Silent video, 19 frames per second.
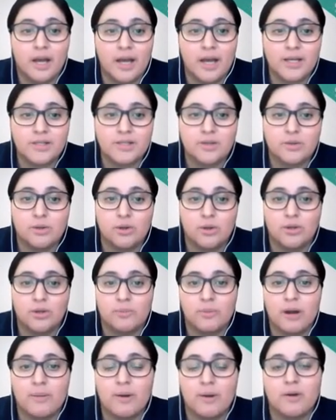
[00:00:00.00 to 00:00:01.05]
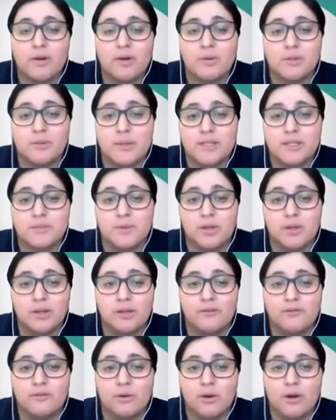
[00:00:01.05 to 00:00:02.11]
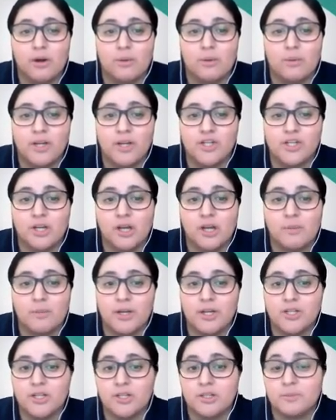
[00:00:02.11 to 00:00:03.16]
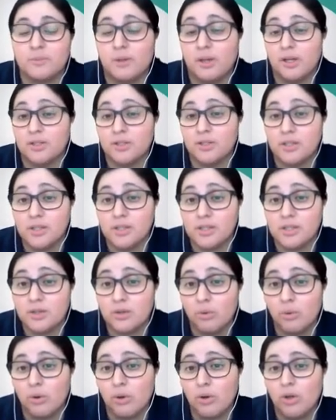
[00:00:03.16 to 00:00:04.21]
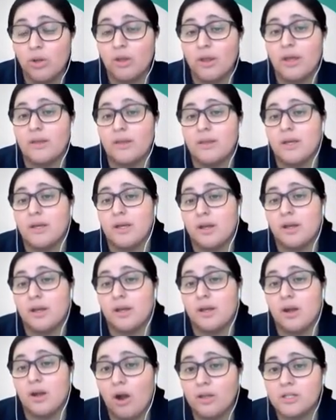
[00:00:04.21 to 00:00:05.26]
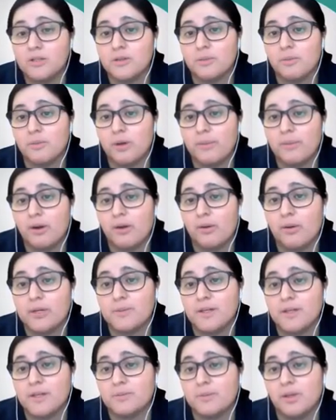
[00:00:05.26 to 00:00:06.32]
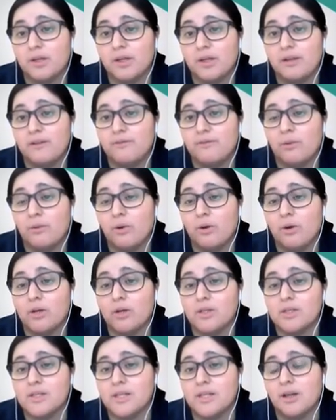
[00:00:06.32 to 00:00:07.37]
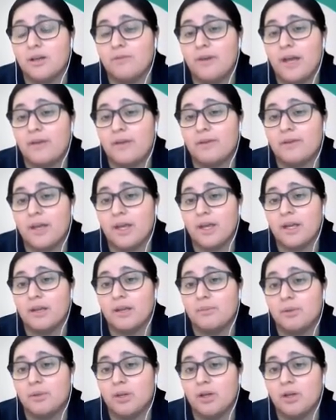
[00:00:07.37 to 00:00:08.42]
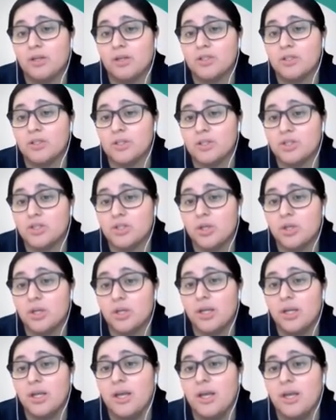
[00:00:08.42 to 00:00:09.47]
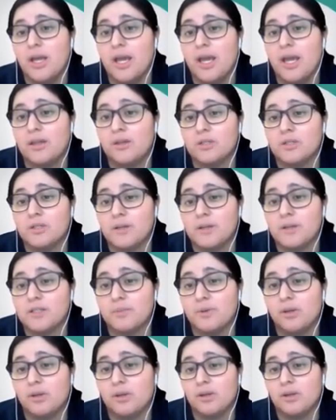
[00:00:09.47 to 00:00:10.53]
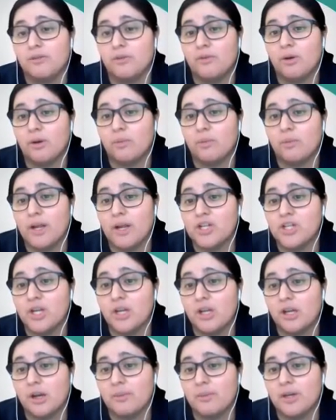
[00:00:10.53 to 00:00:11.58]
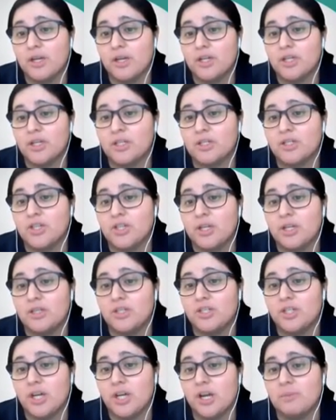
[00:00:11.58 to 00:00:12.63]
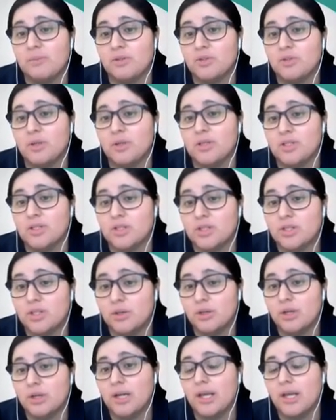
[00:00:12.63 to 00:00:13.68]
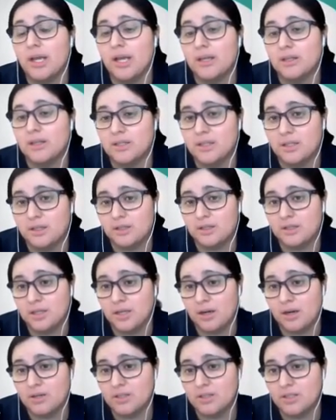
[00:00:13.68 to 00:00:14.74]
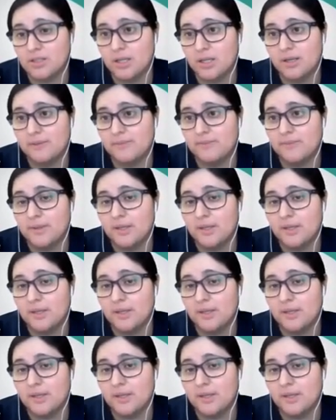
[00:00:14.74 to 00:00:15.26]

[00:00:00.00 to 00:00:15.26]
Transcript: high school, the primary responsibility for arranging accommodations belongs to the school. And then in college, the primary responsibility for self advocating belongs to the student, and the responsibility for arranging accommodations is shared between the student and the DRC.